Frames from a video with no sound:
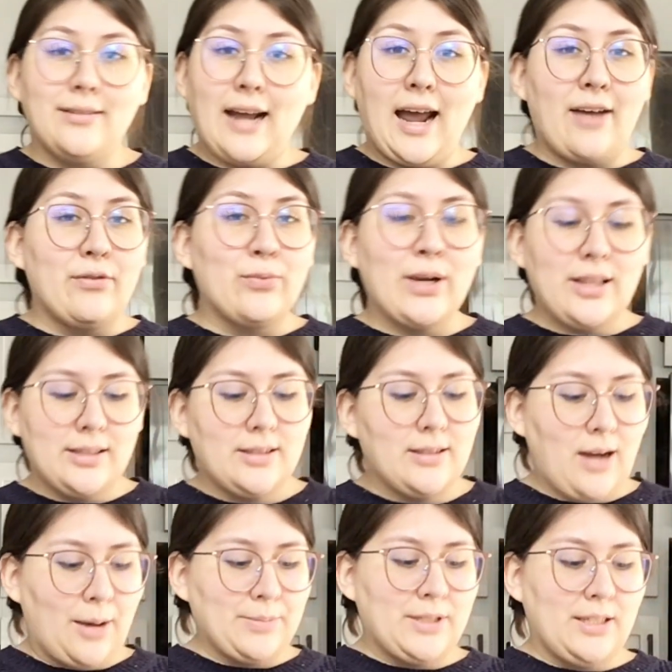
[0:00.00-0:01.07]
I haven't read the
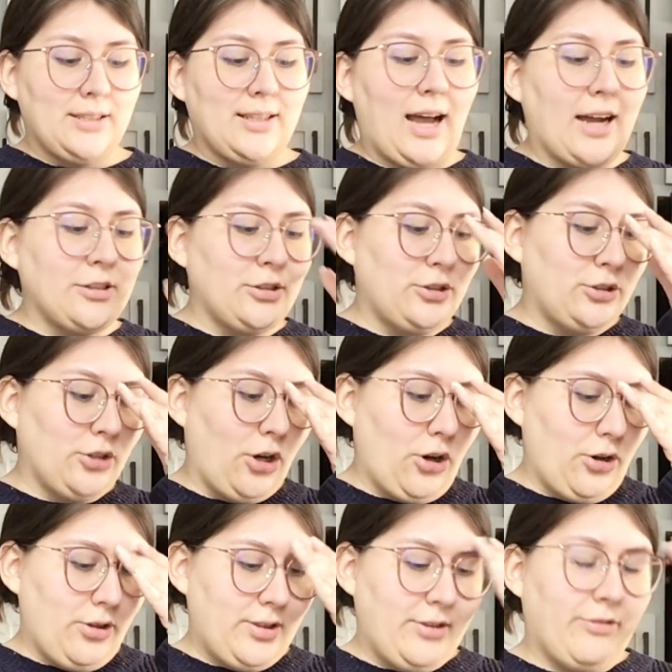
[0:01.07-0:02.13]
synopsis. I just
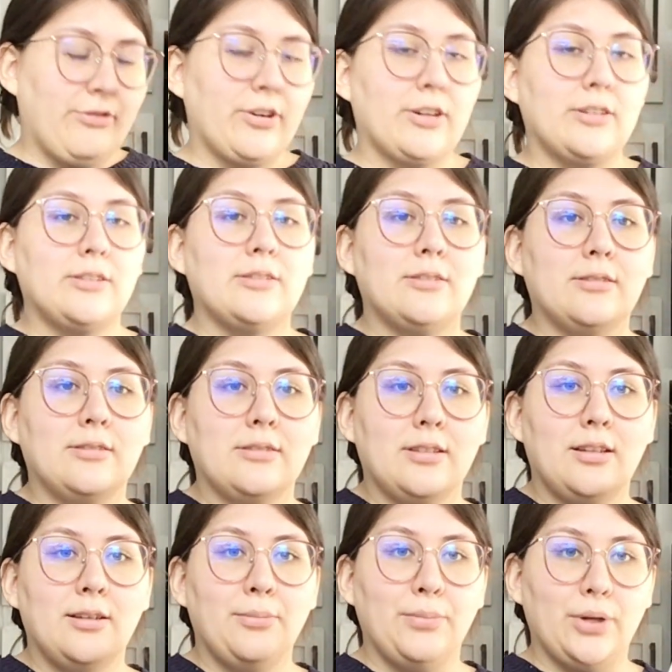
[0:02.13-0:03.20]
saw the first
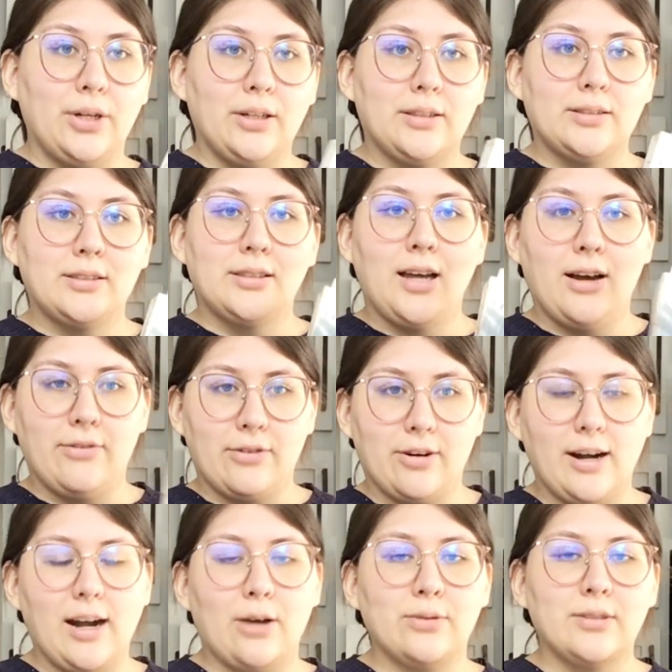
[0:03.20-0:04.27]
book's cover
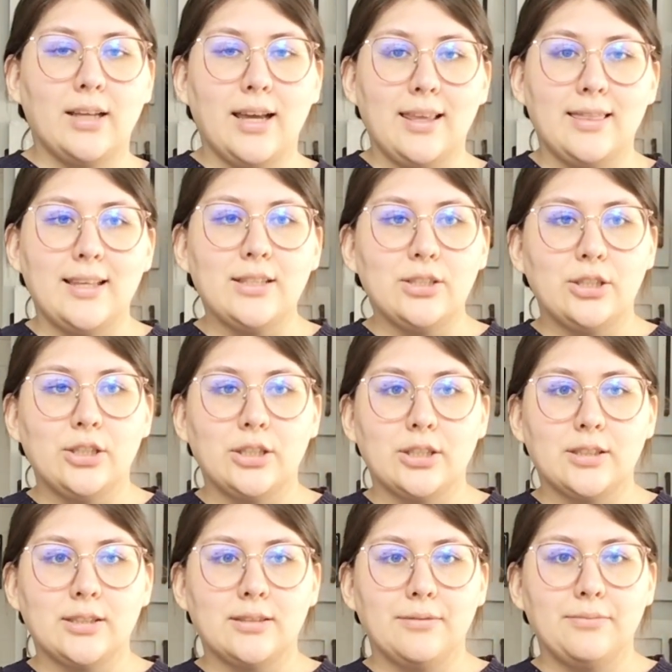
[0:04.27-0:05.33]
and I was like, this
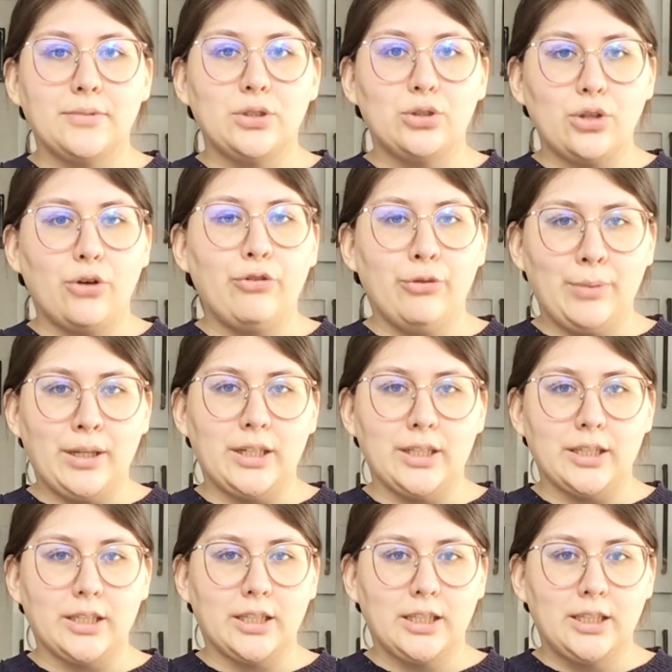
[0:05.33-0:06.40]
looks so
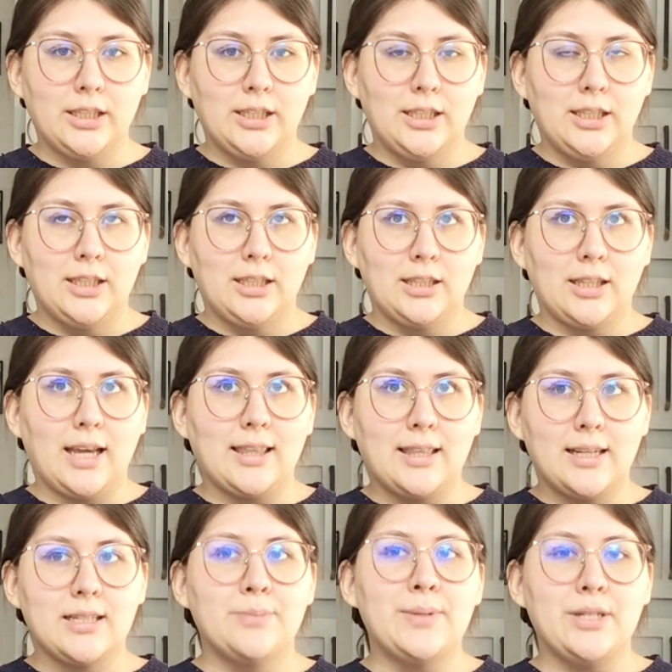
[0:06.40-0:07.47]
familiar. Like that
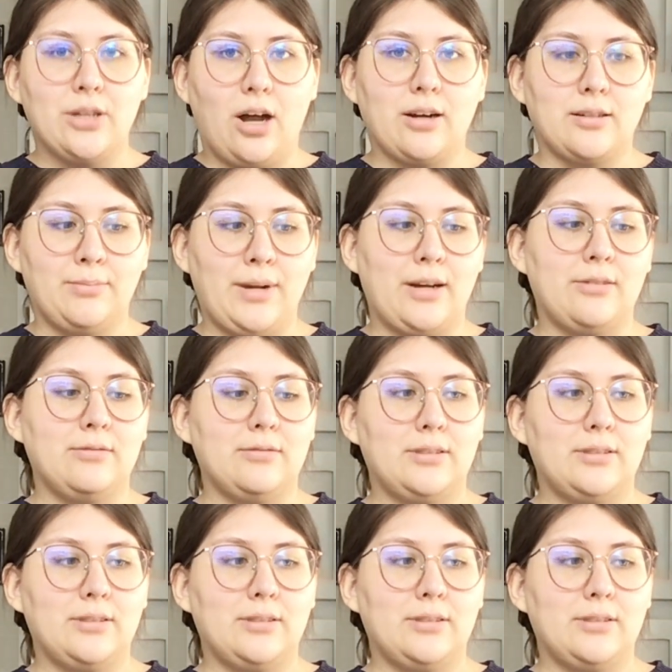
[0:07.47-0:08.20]
has been talked about.